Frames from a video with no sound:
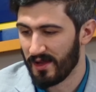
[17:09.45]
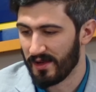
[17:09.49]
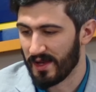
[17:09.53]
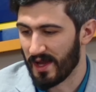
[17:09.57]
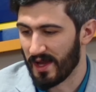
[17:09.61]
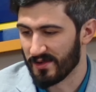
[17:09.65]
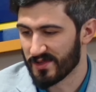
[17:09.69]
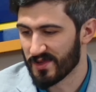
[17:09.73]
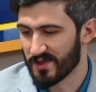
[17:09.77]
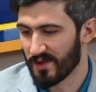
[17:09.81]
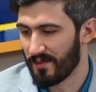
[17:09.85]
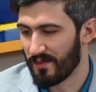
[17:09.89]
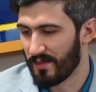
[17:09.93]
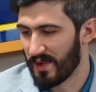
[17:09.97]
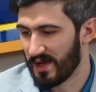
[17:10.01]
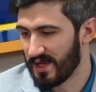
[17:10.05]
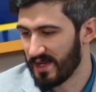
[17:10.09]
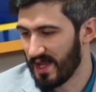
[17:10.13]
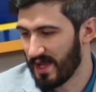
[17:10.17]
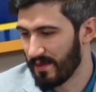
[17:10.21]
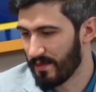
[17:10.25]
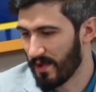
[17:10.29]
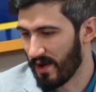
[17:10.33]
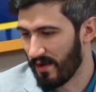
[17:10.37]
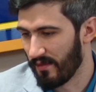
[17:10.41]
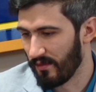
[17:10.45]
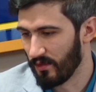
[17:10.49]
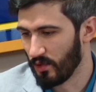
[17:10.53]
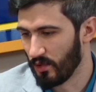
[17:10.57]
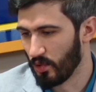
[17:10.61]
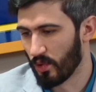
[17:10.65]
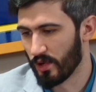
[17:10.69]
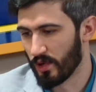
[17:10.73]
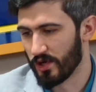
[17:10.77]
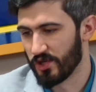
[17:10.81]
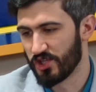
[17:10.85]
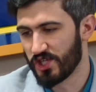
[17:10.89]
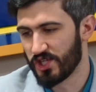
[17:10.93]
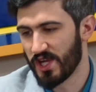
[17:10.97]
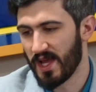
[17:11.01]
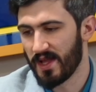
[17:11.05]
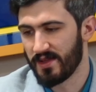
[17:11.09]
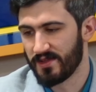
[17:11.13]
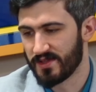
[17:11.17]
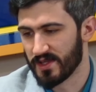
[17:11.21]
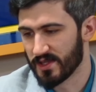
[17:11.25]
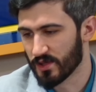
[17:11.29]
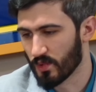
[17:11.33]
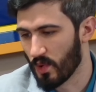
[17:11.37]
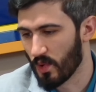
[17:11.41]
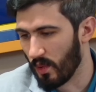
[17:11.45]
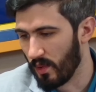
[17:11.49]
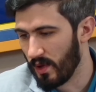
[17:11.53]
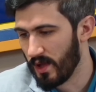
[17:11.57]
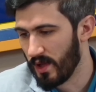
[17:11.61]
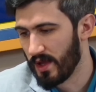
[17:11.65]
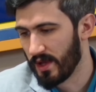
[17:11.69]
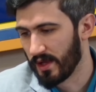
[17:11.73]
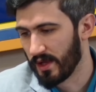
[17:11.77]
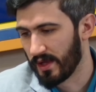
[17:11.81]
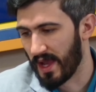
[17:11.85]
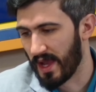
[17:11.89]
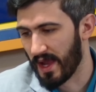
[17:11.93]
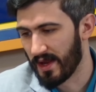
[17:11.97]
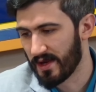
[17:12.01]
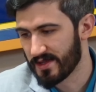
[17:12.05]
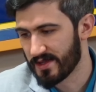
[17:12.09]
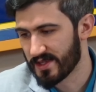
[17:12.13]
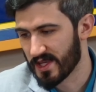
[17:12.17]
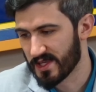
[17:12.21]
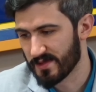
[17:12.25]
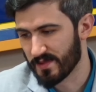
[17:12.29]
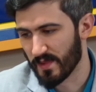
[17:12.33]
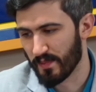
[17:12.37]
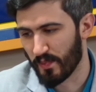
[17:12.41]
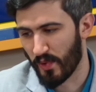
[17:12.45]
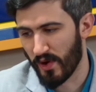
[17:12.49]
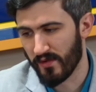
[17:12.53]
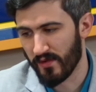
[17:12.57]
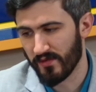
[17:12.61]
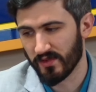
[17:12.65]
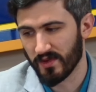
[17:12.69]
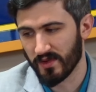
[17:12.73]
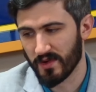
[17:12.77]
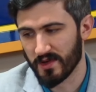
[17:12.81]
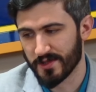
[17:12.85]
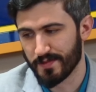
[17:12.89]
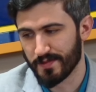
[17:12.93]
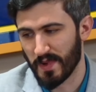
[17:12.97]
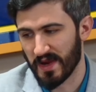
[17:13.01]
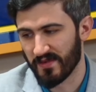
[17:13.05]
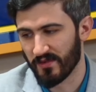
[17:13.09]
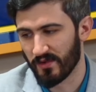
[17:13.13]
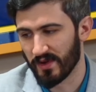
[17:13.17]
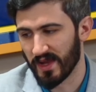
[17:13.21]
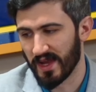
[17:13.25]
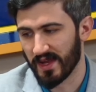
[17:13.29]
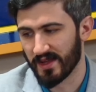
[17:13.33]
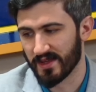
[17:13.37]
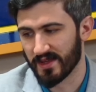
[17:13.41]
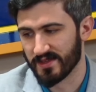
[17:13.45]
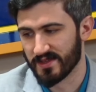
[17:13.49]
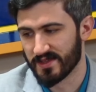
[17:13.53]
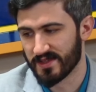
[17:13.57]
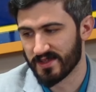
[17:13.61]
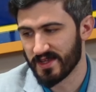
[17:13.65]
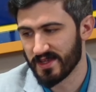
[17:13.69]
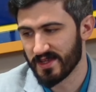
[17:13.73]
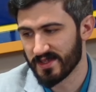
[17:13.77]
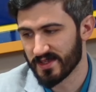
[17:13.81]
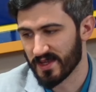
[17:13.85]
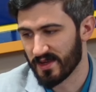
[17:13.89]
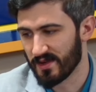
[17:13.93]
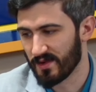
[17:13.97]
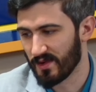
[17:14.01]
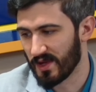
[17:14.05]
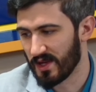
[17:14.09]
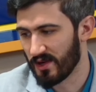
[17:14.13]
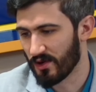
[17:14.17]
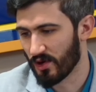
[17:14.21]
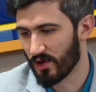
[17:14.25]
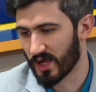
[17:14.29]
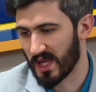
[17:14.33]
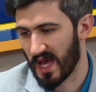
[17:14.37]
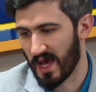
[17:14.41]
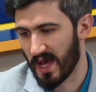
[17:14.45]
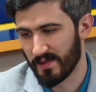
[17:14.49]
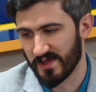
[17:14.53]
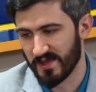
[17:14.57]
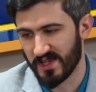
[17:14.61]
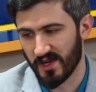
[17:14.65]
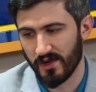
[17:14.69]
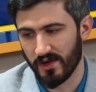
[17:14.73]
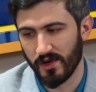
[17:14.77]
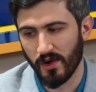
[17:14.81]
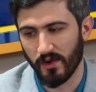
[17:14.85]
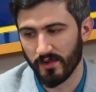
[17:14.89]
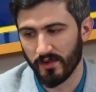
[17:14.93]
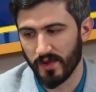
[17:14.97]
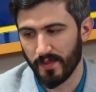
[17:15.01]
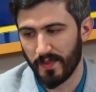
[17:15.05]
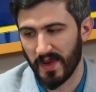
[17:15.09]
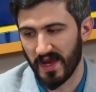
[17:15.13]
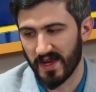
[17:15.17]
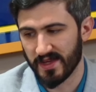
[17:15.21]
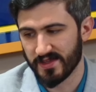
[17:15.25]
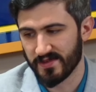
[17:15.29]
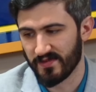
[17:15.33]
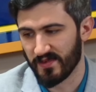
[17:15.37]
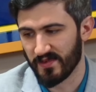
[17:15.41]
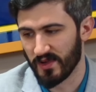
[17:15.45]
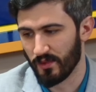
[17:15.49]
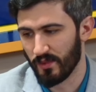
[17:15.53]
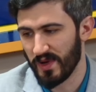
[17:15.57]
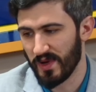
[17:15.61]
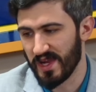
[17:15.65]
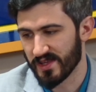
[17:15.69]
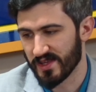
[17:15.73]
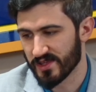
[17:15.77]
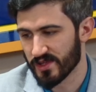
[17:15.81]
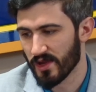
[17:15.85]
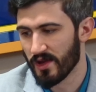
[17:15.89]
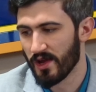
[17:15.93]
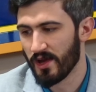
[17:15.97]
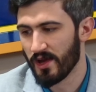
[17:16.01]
Now, someone by the name of Lauren Chen says, quote, Candace has been perfectly respectful and consistent in her commentary over the past few weeks.